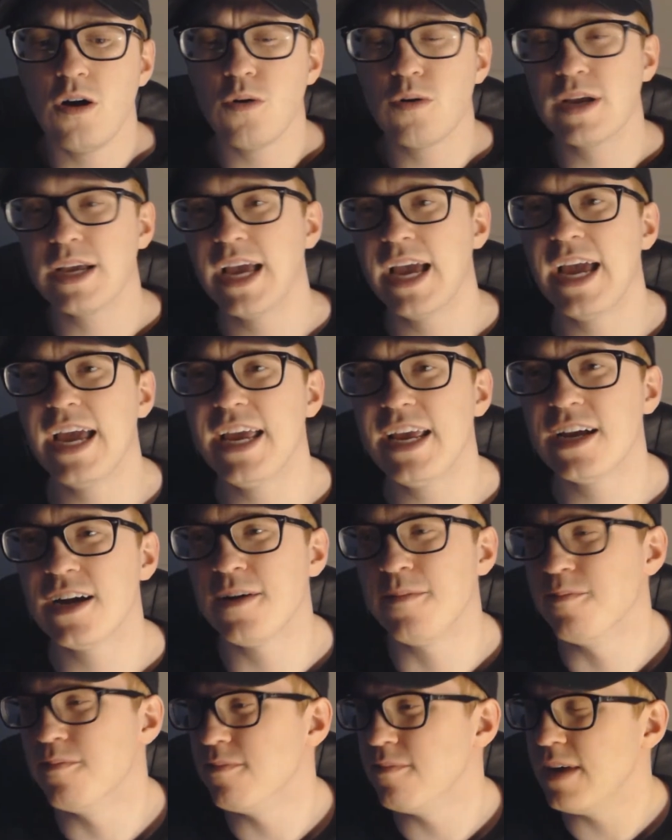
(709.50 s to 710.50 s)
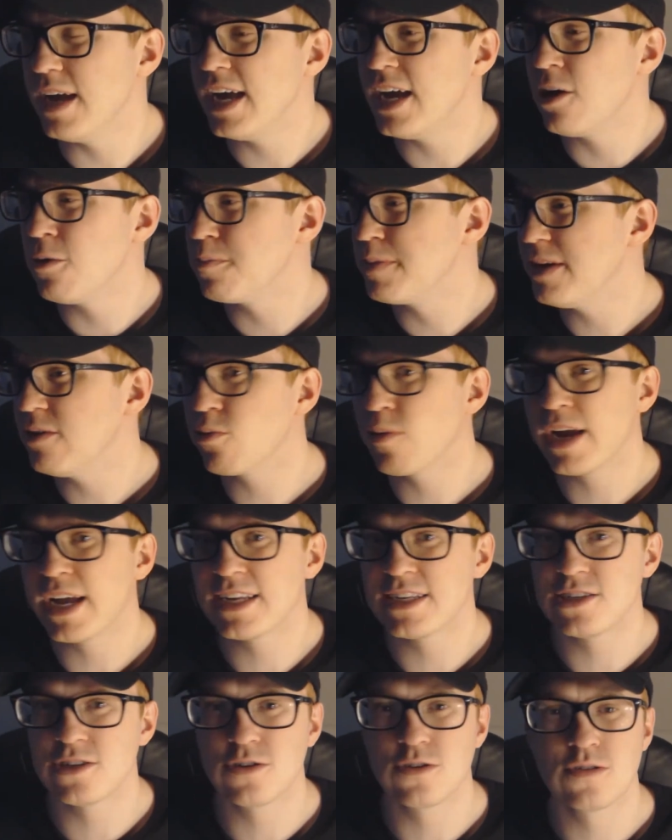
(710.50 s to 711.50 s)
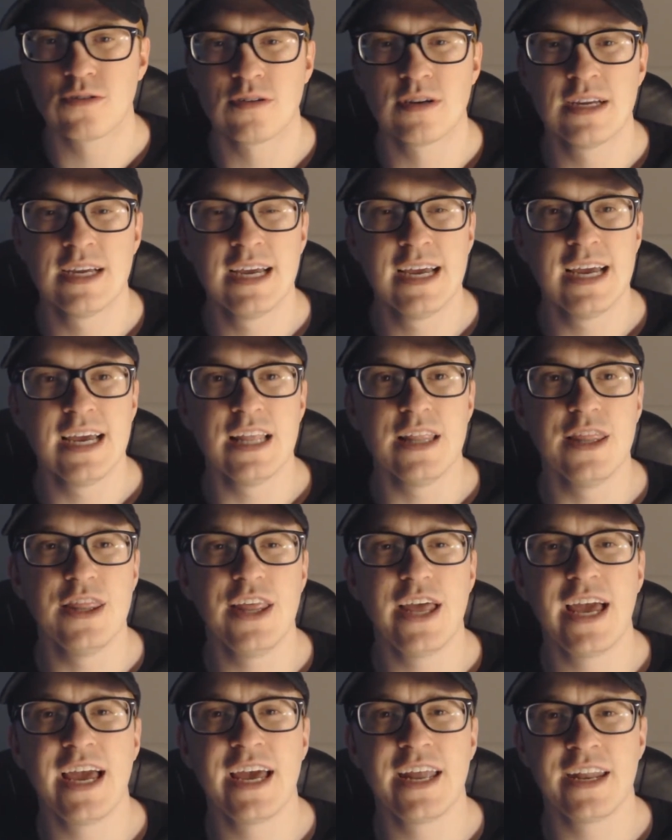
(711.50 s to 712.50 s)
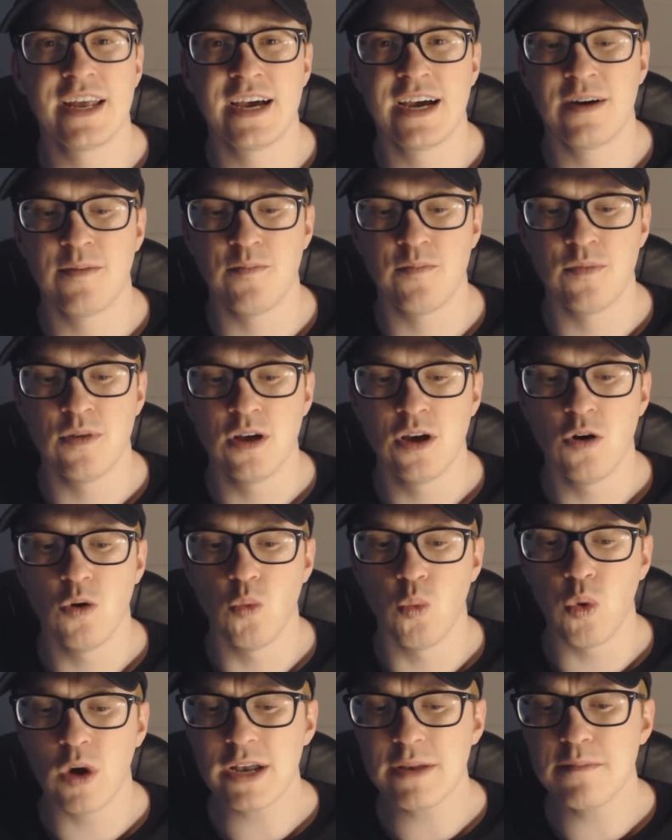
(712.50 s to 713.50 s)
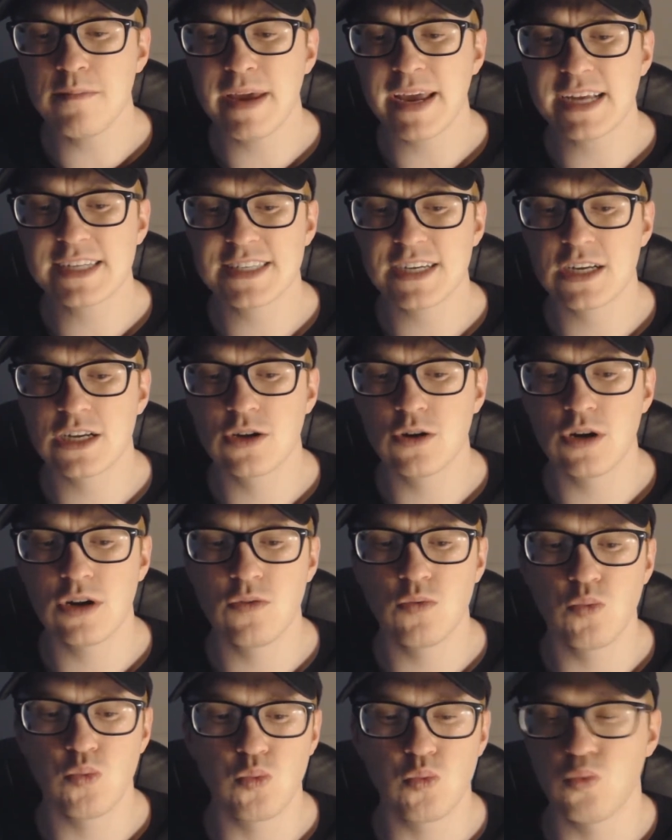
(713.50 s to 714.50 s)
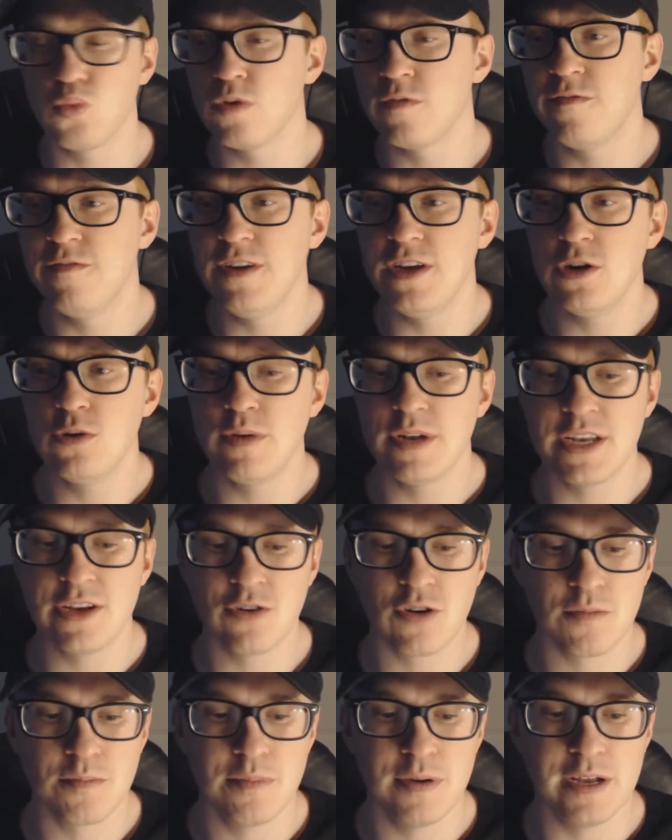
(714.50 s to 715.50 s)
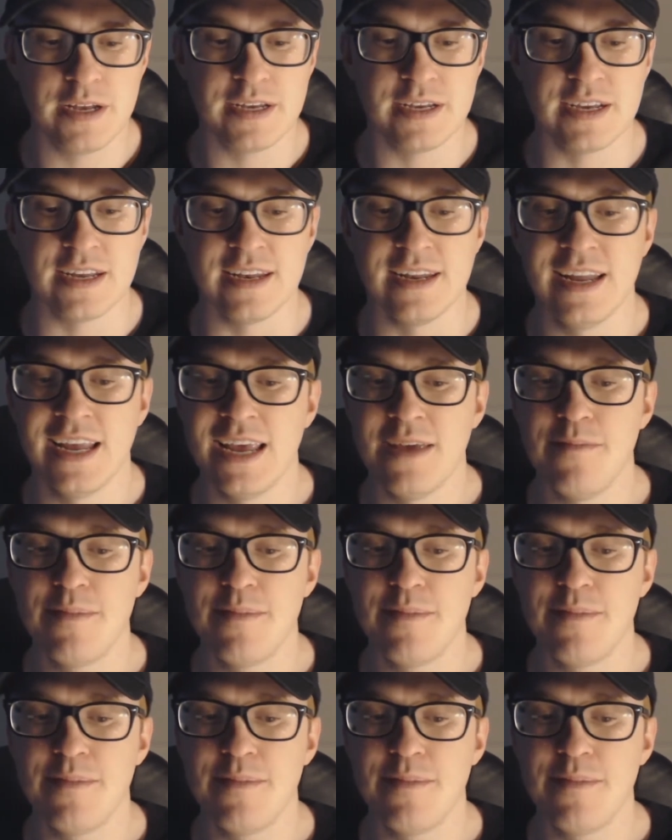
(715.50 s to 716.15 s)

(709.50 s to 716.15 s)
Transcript: Okay, LP Ranter, then, what makes a good review in your opinion?